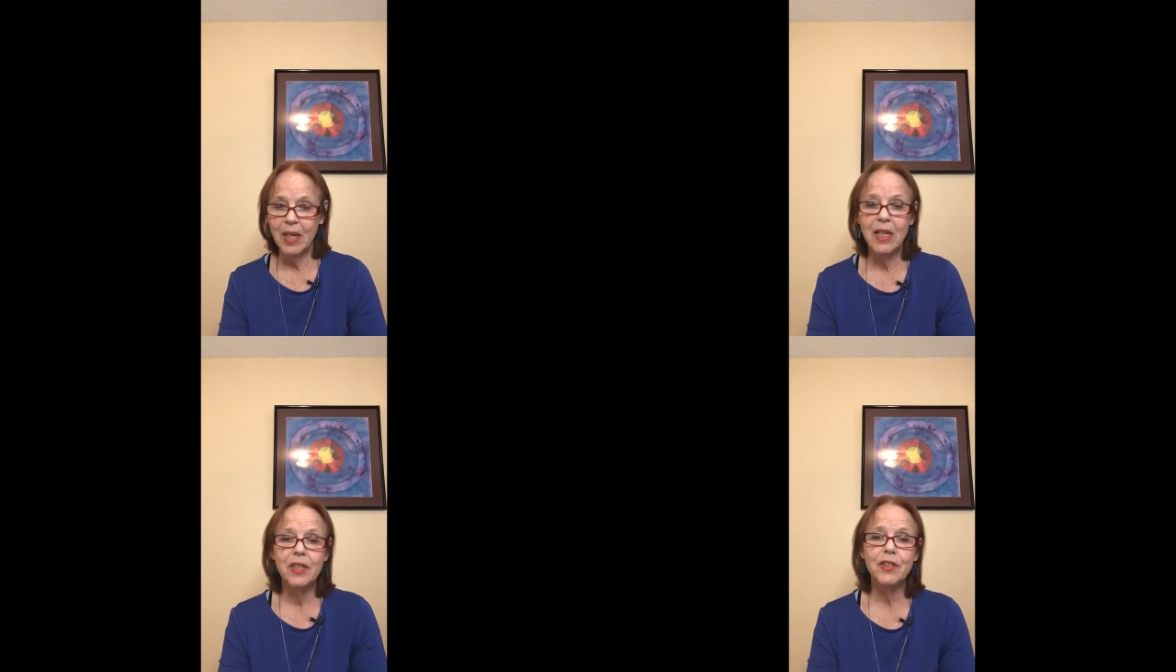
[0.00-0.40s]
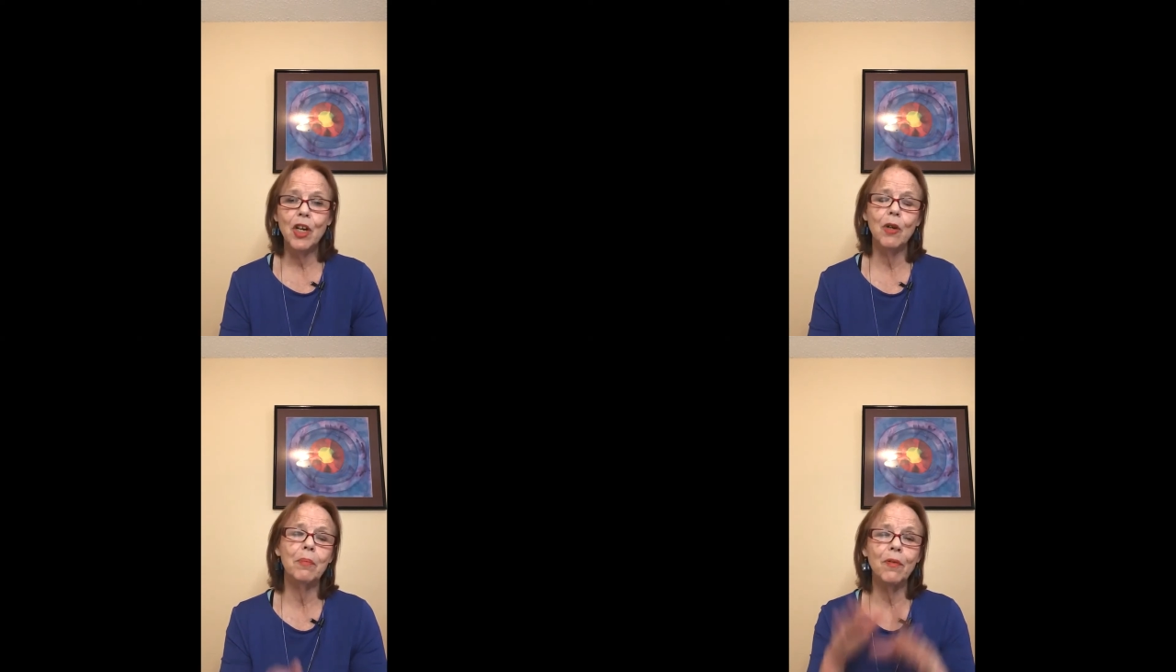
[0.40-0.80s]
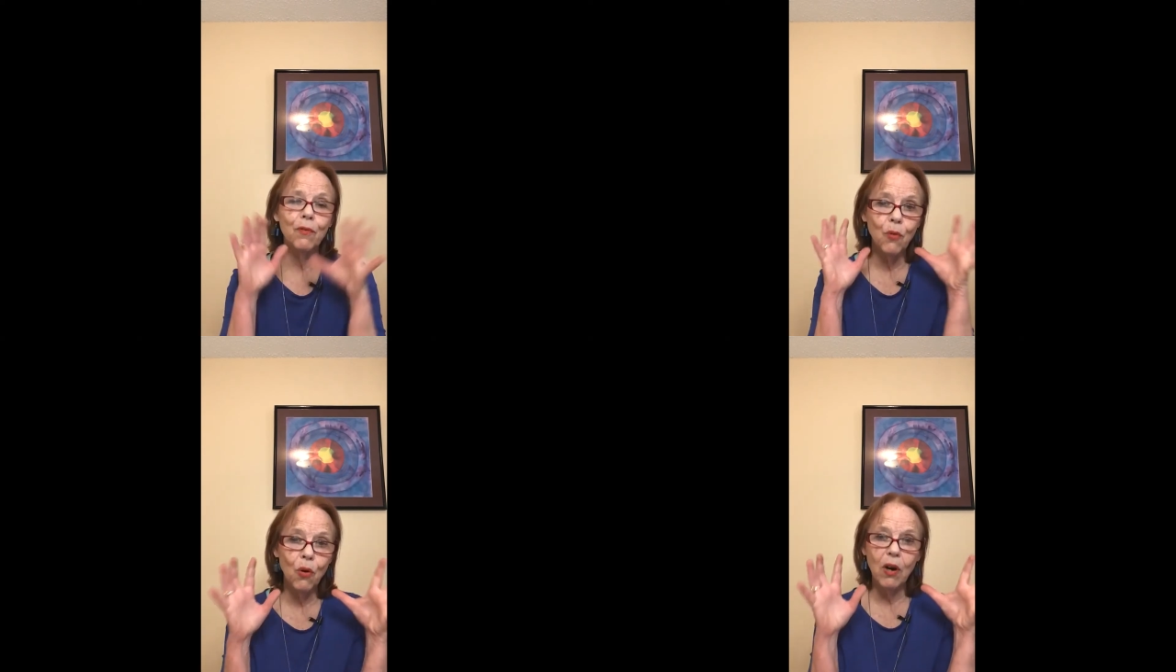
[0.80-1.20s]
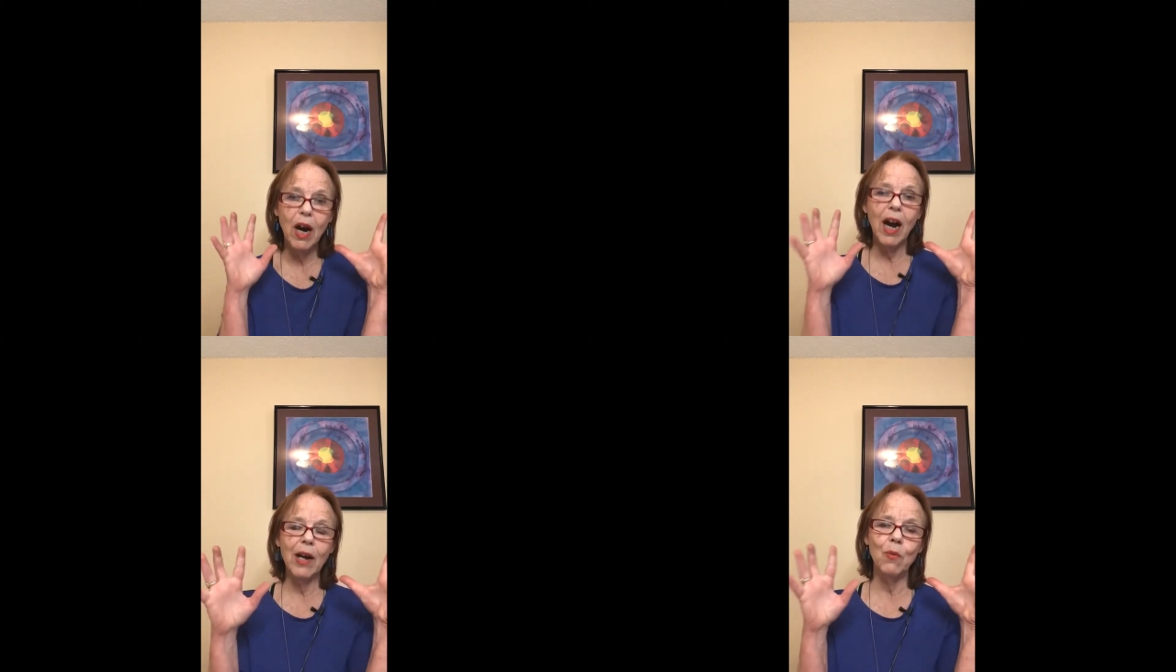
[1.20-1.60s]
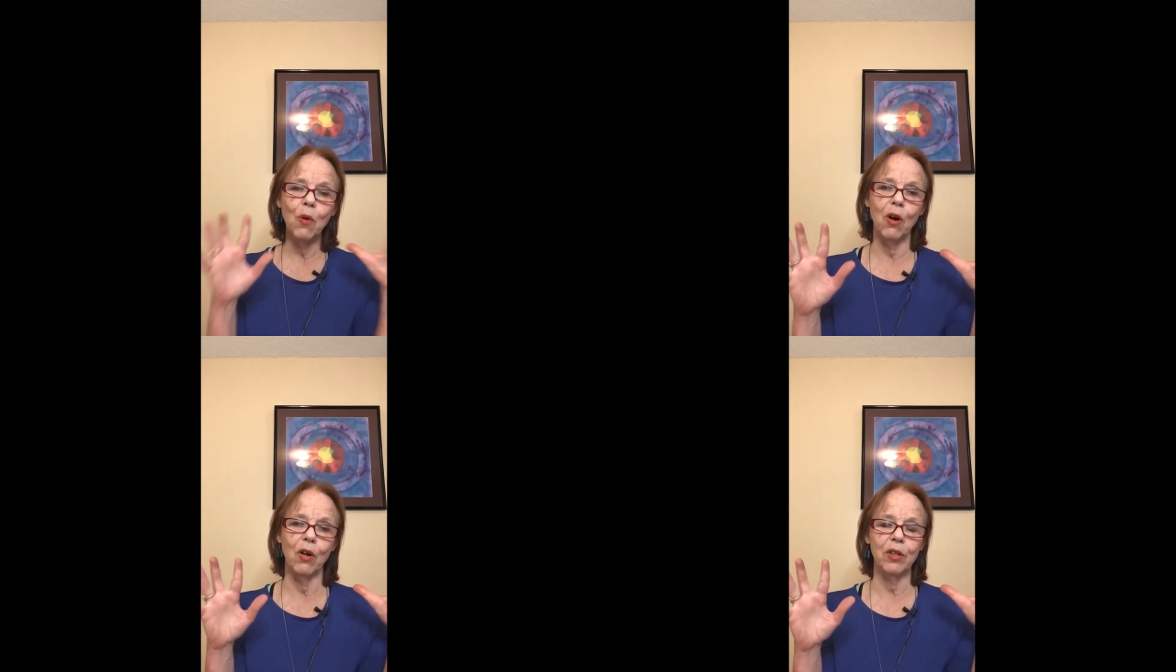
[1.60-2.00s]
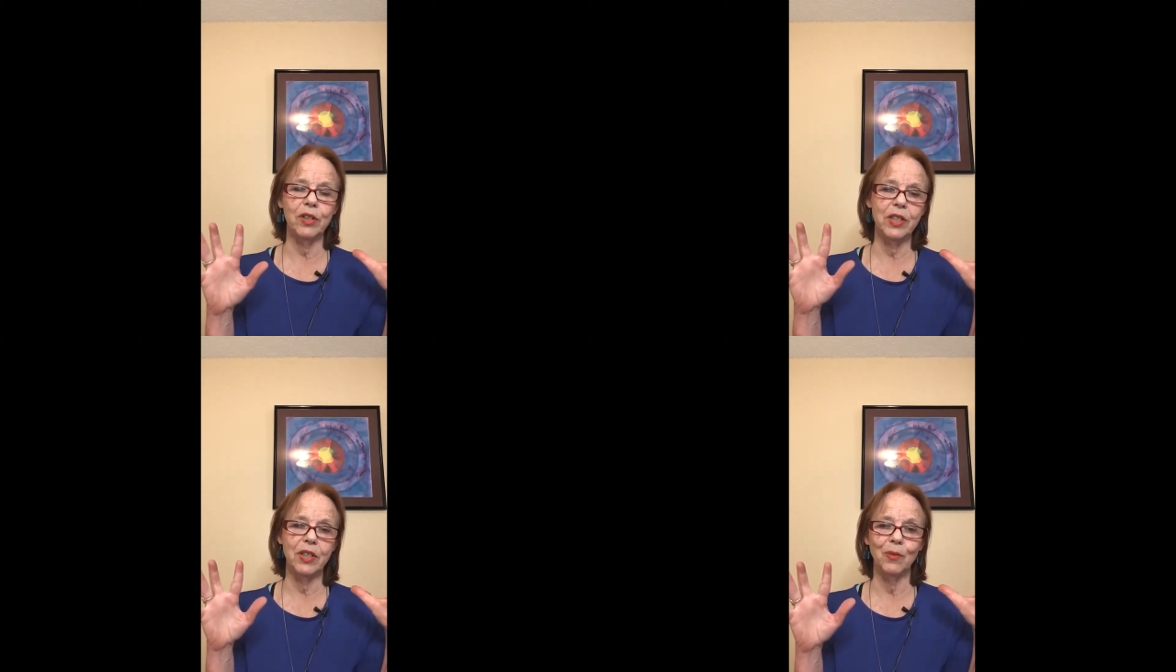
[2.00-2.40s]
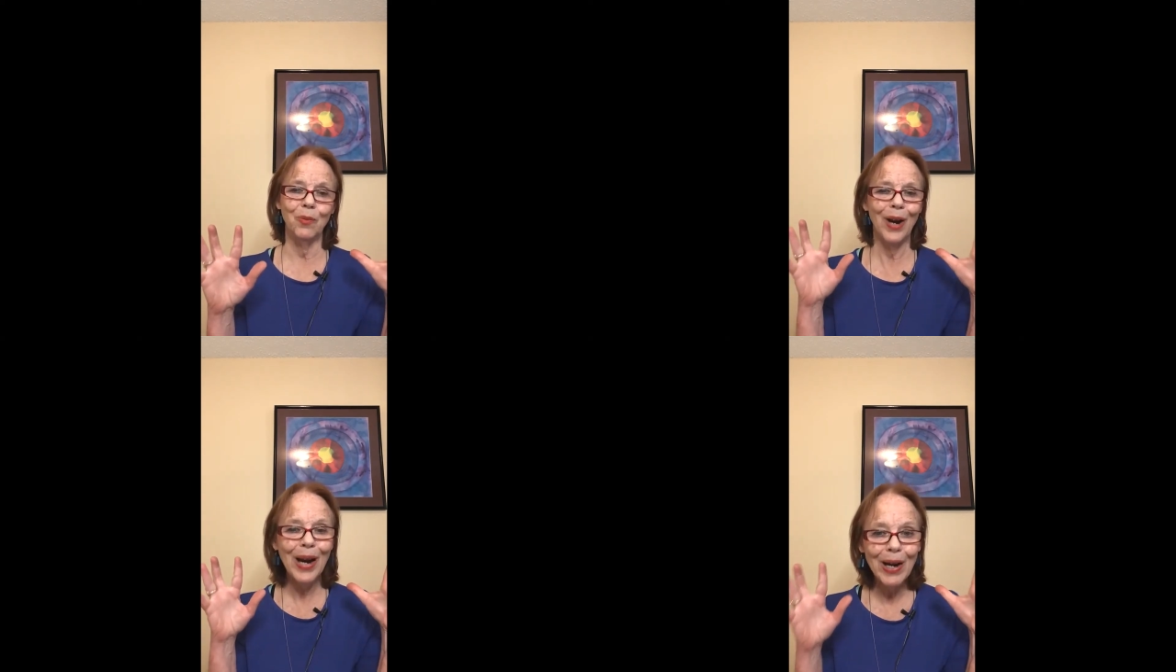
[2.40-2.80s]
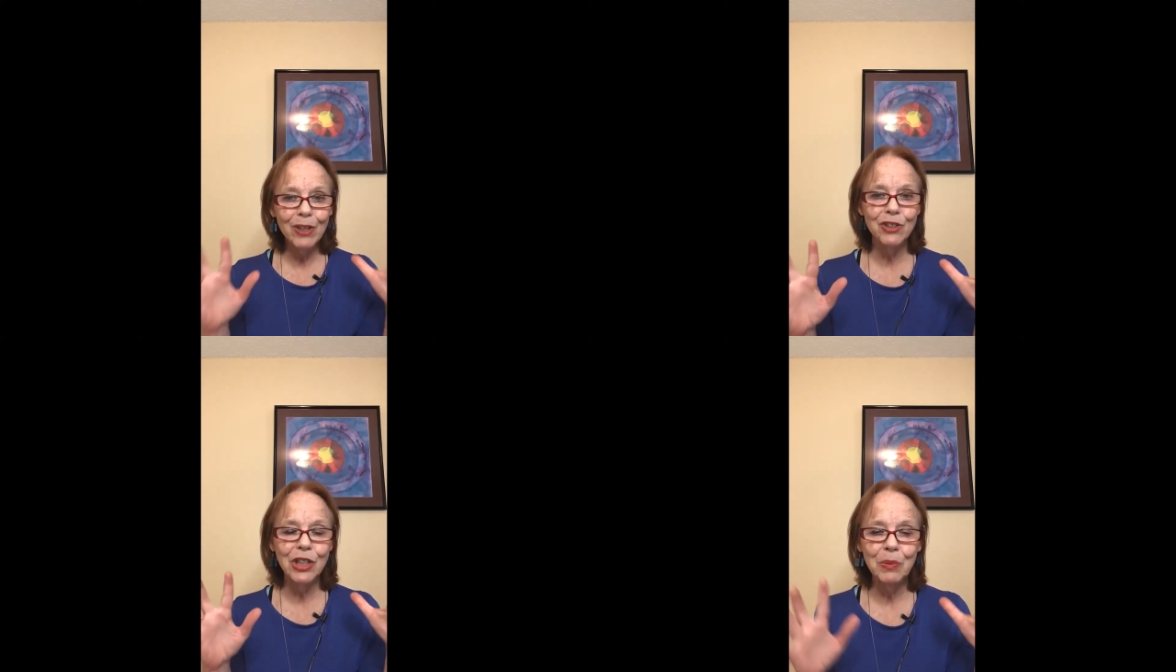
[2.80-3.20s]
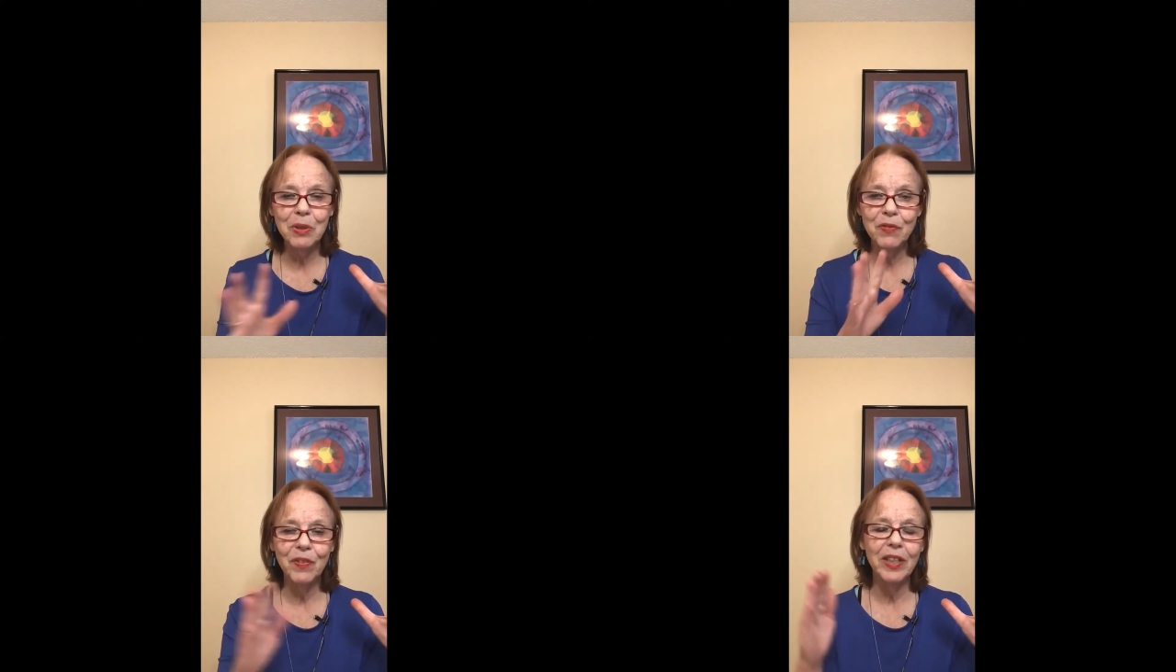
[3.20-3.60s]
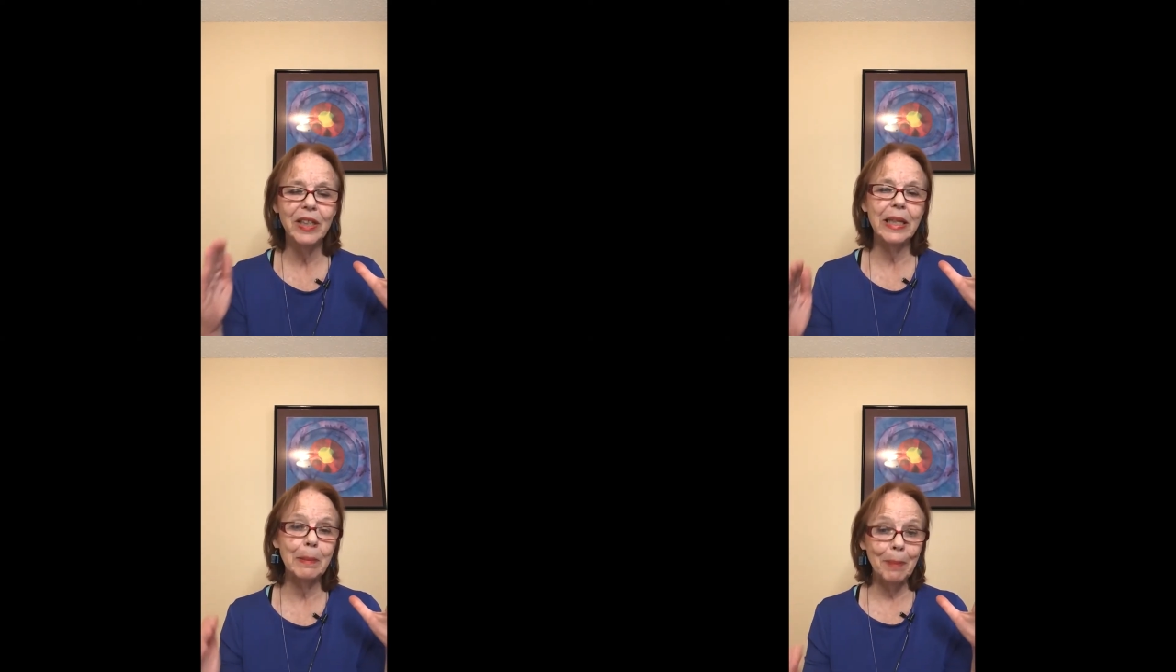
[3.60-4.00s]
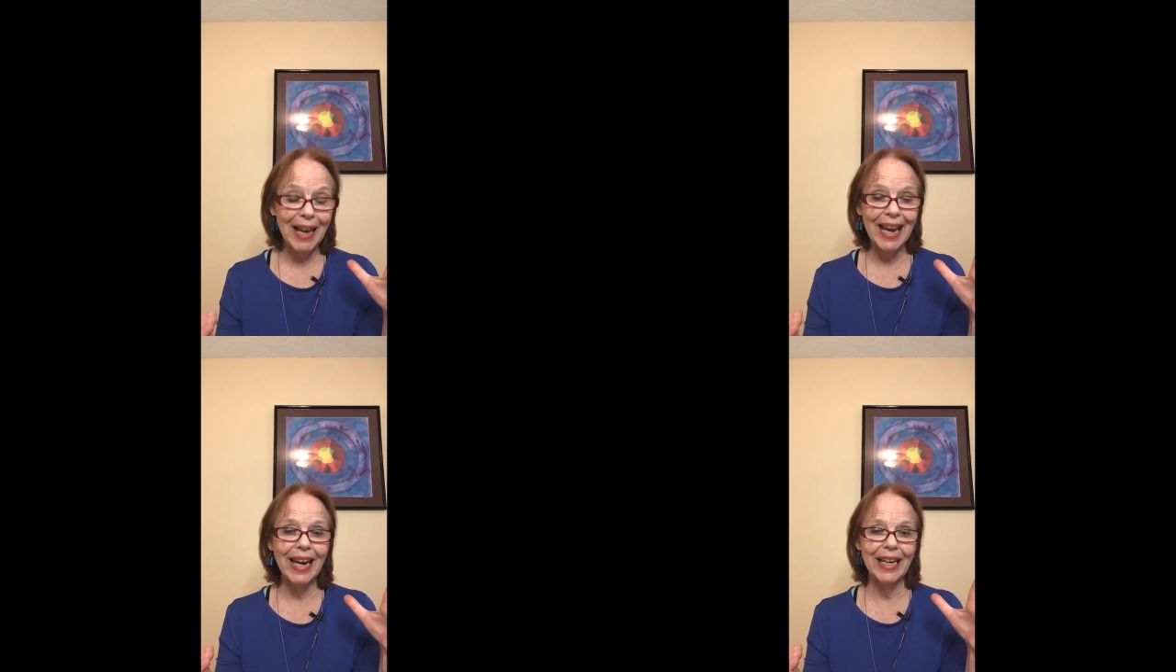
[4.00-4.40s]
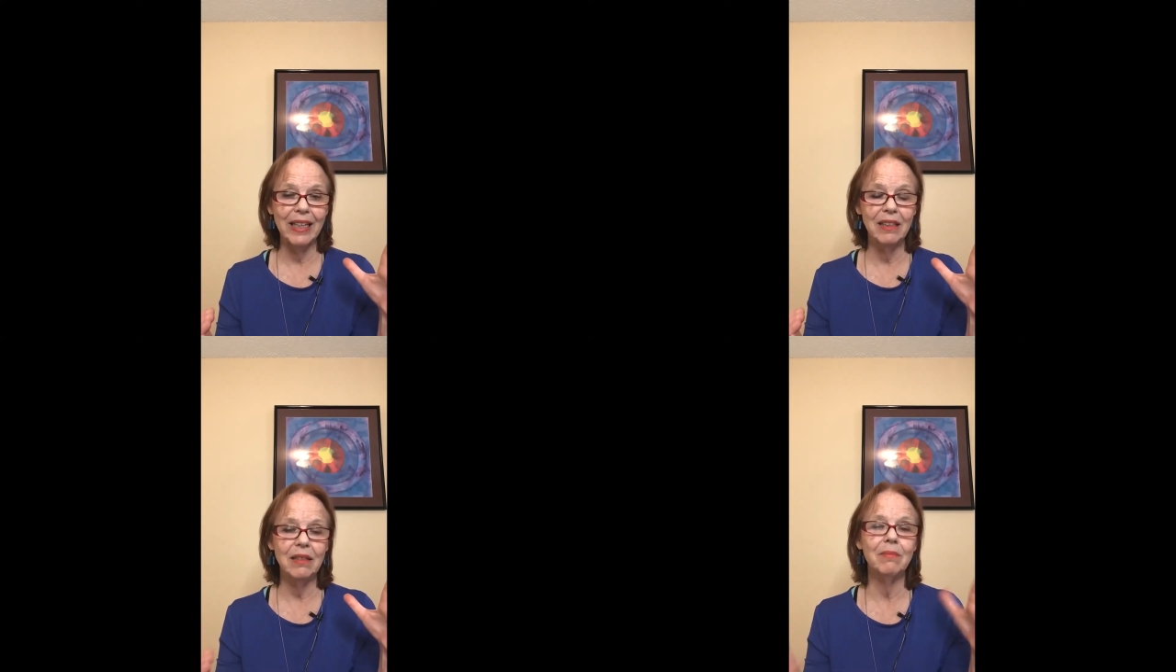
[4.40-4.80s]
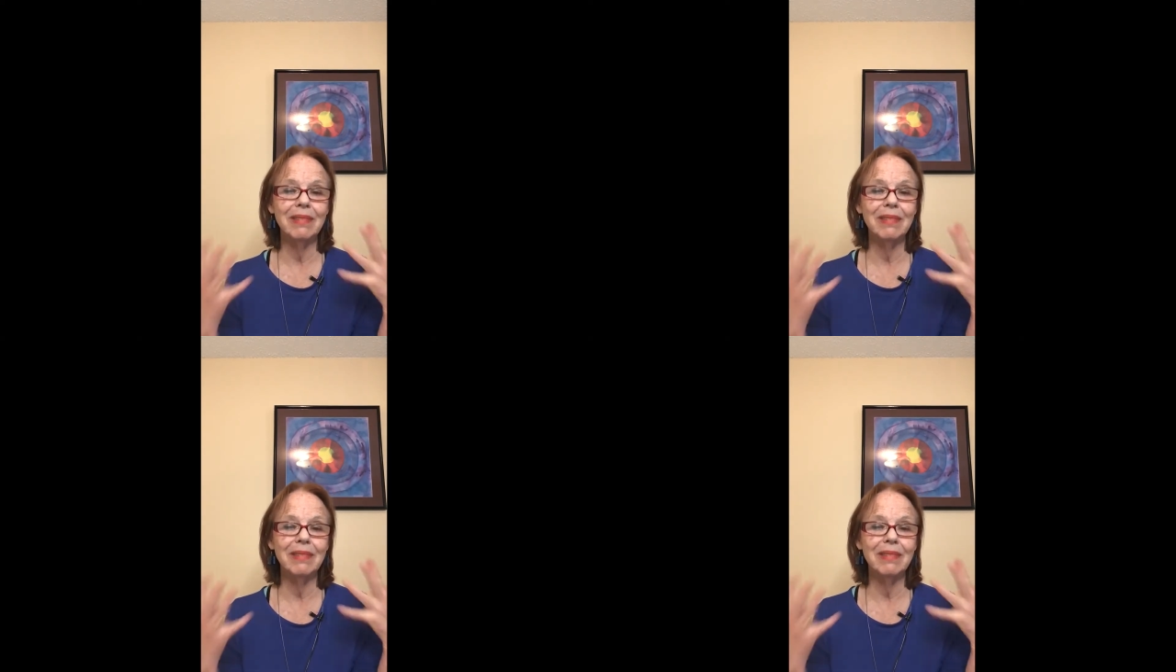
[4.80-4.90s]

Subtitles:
So before I worked where she was feeling the pain,